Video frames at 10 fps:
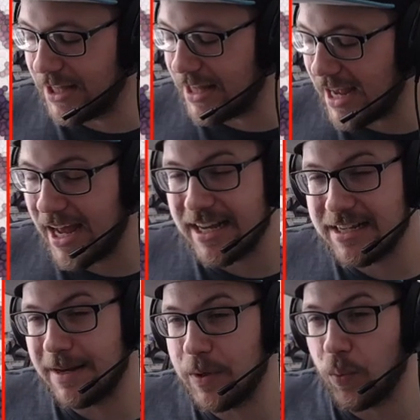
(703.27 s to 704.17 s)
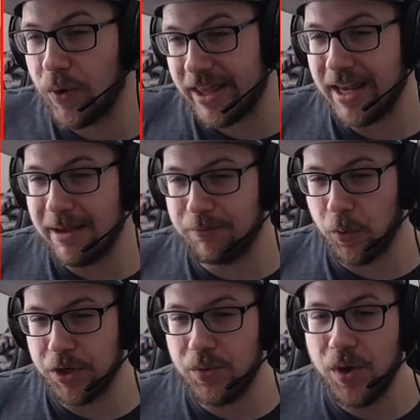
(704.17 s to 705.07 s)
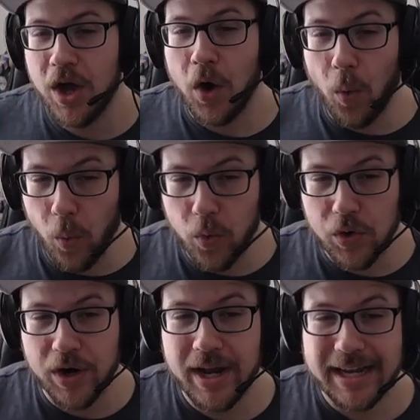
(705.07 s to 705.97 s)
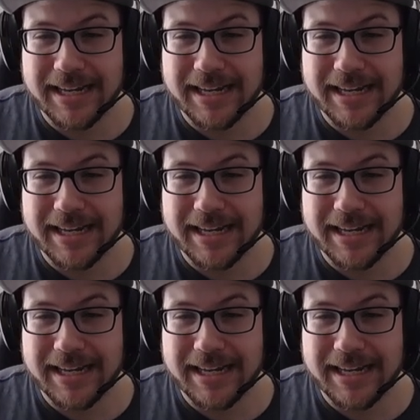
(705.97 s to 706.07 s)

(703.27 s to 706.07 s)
than not is going to be winning the game for you, or